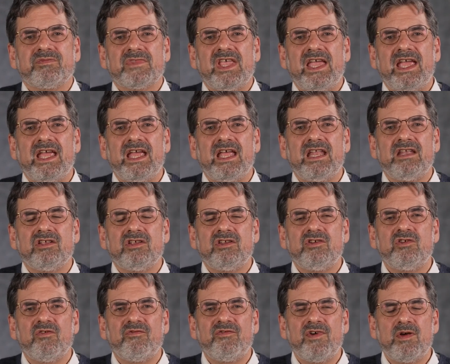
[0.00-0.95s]
And
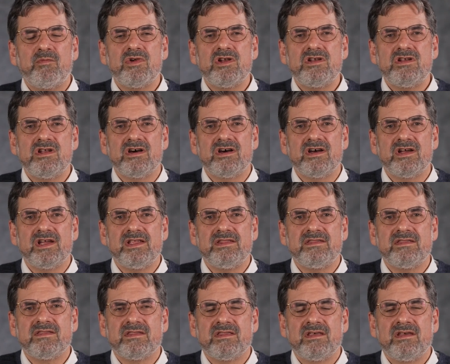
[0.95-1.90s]
November
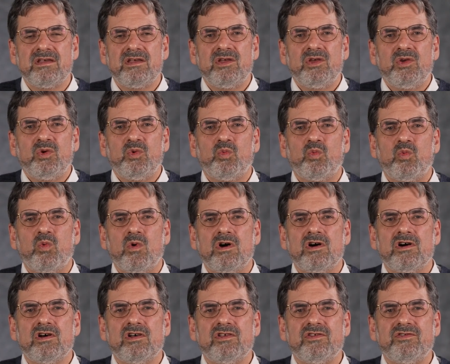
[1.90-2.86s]
9th
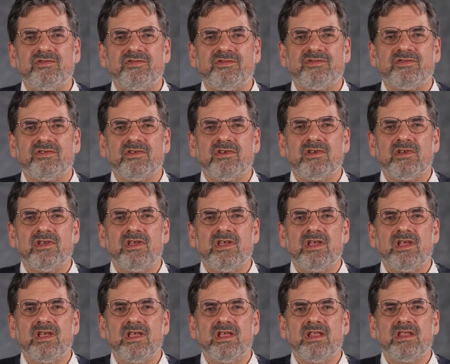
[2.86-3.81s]
was
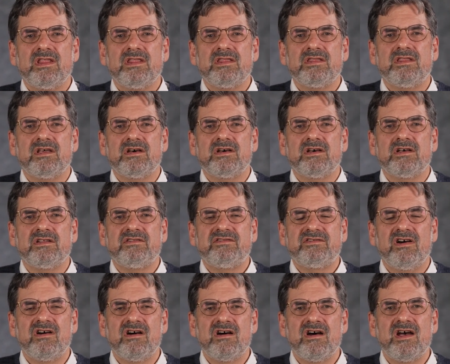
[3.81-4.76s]
the
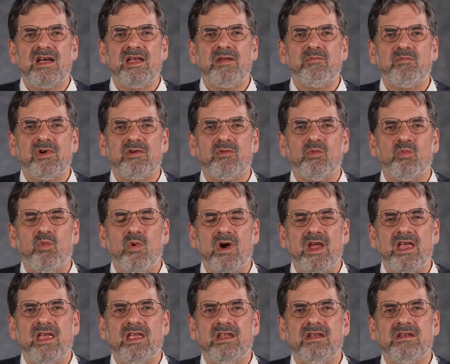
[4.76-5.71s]
time
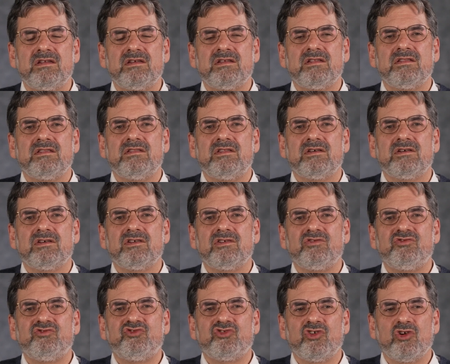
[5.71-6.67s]
when the
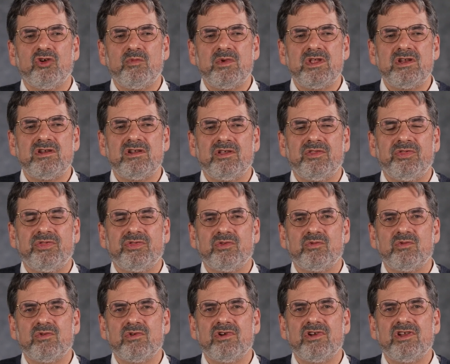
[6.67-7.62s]
German
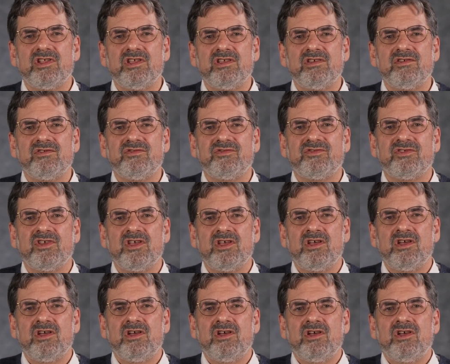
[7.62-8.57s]
authorities
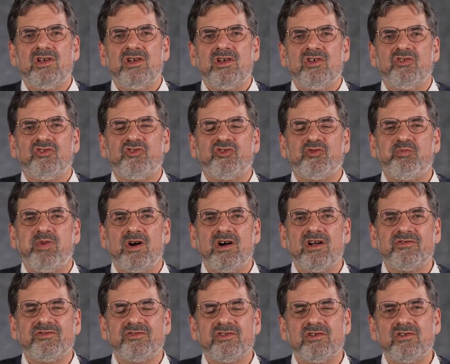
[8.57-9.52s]

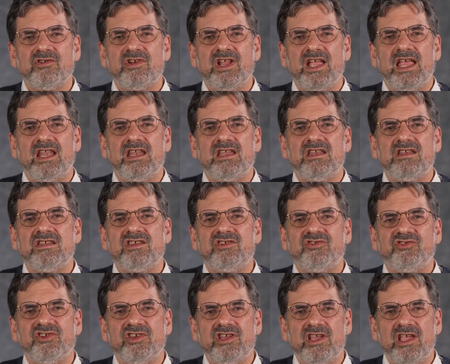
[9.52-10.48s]
sponsored and
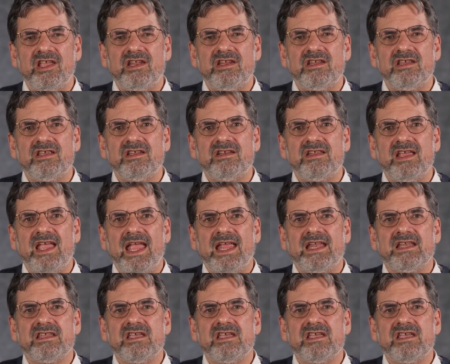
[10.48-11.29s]
initiated and